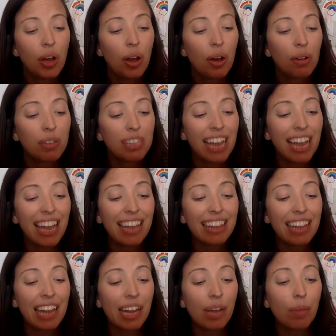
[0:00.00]
Jose and
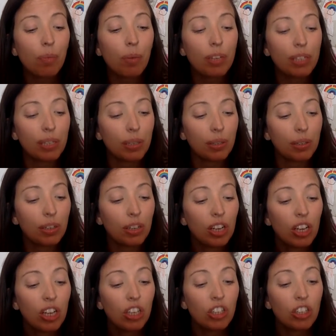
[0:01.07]
Lenny whistled.
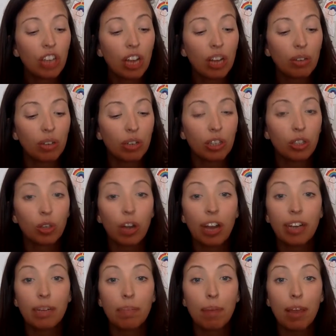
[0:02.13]
Sheldon
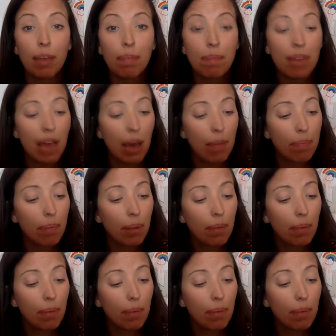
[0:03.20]
tried to pick me up.